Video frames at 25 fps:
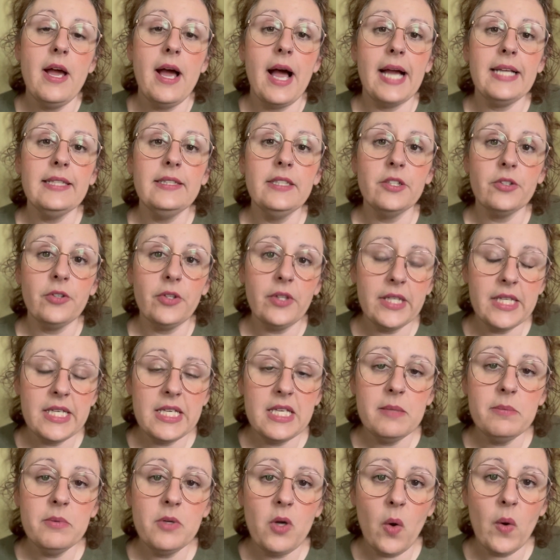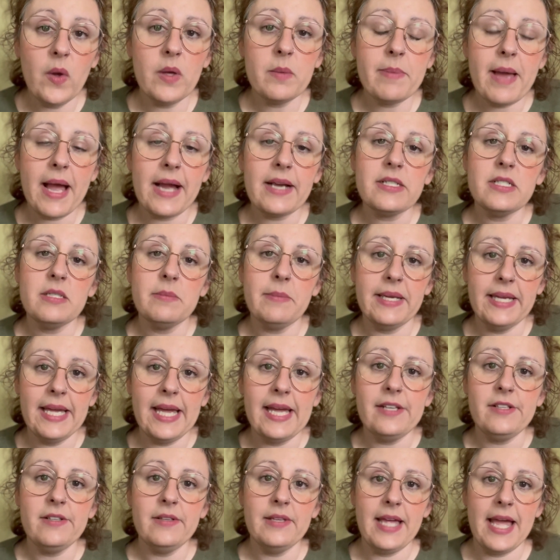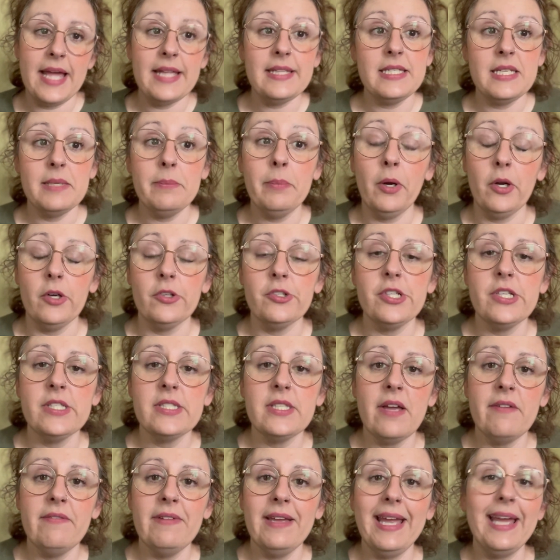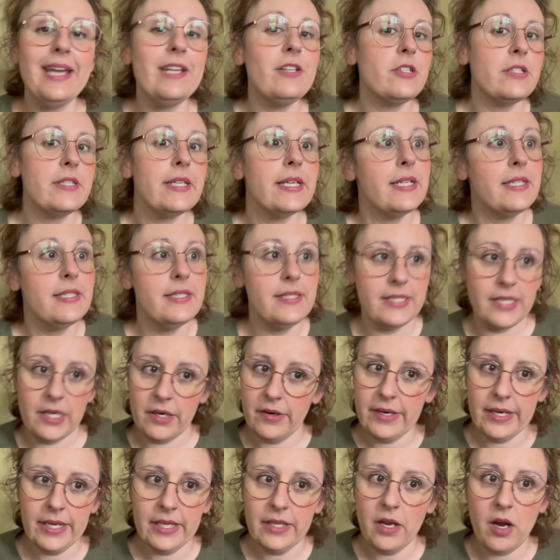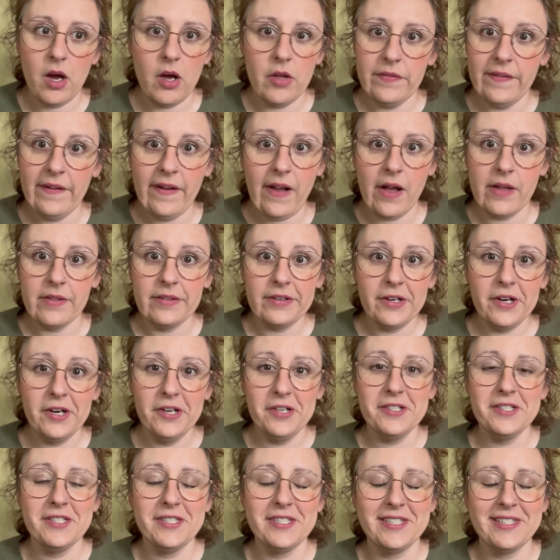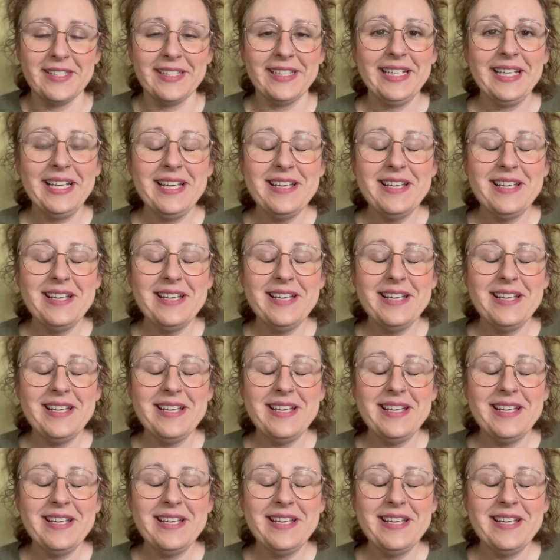I literally keep going back to my Etsy purchase of it and just like staring at all the colors